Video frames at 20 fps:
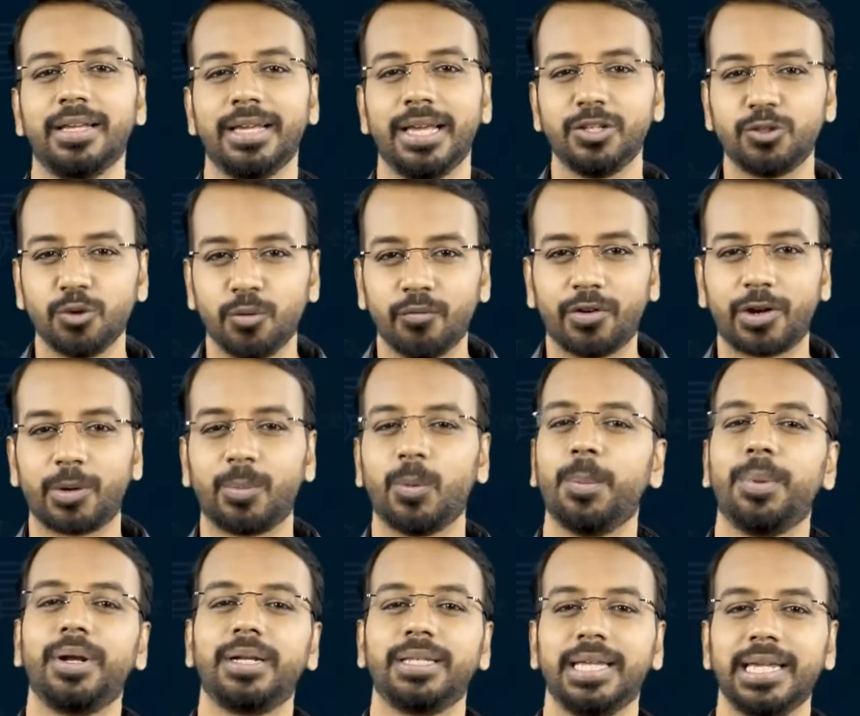Assume for a
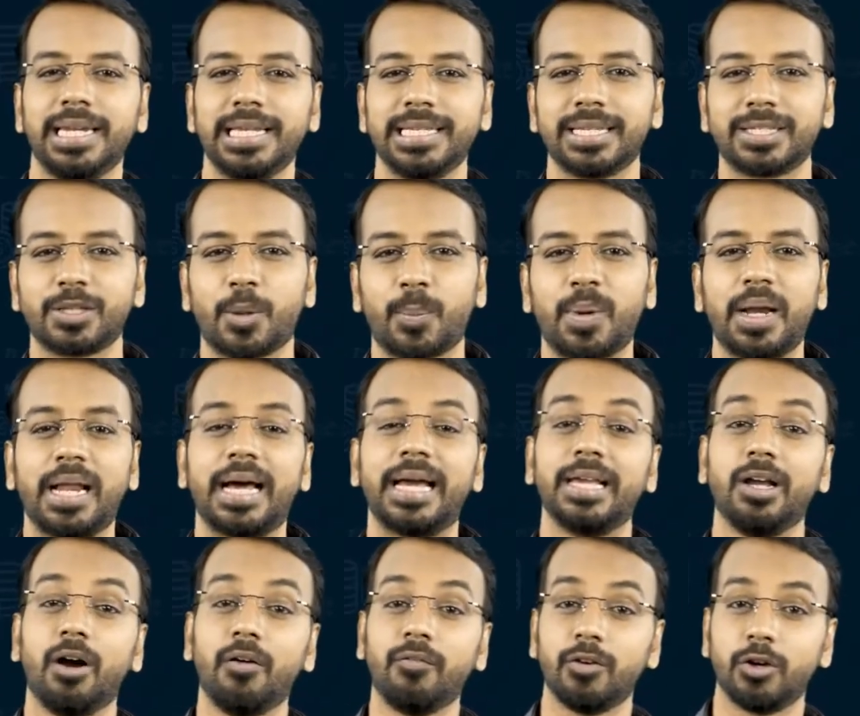moment there is a
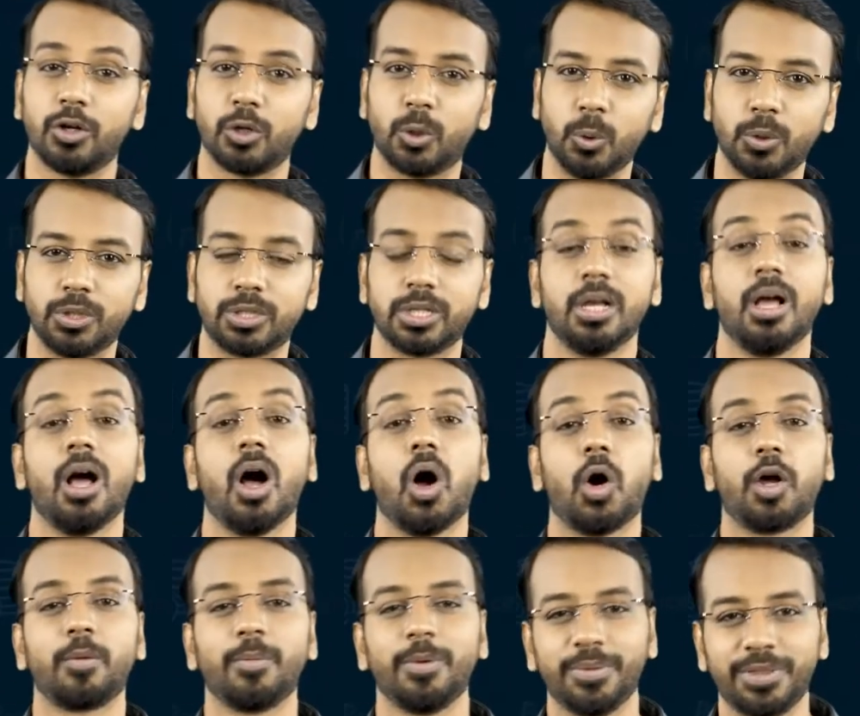supply of goods,
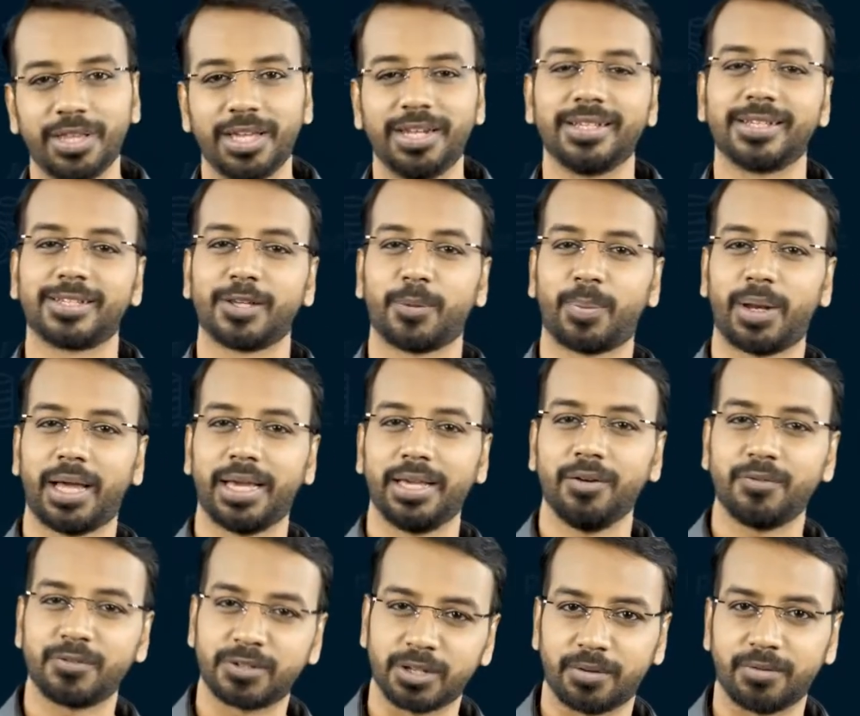or maybe there is a supply
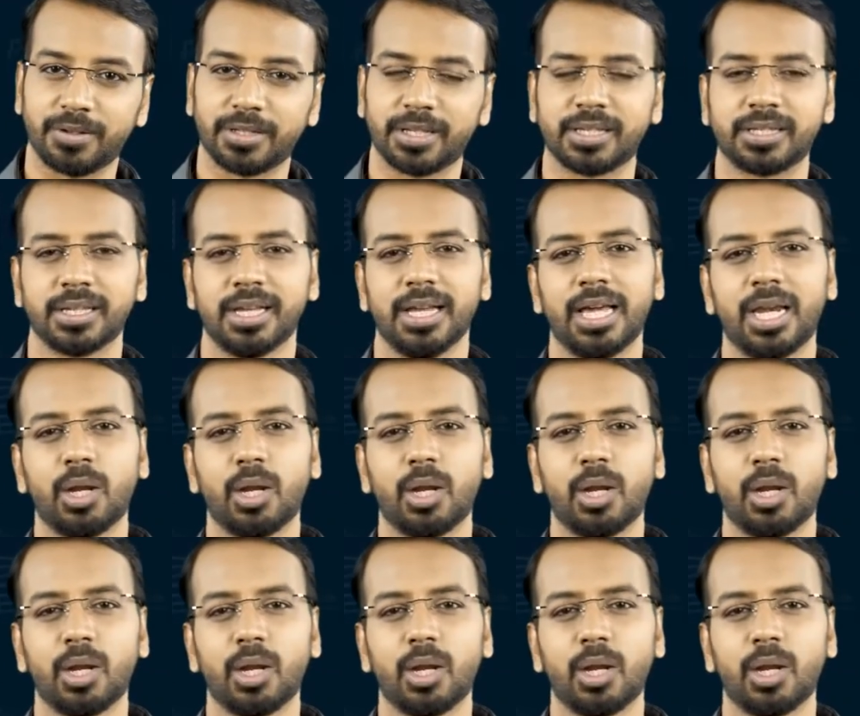of services.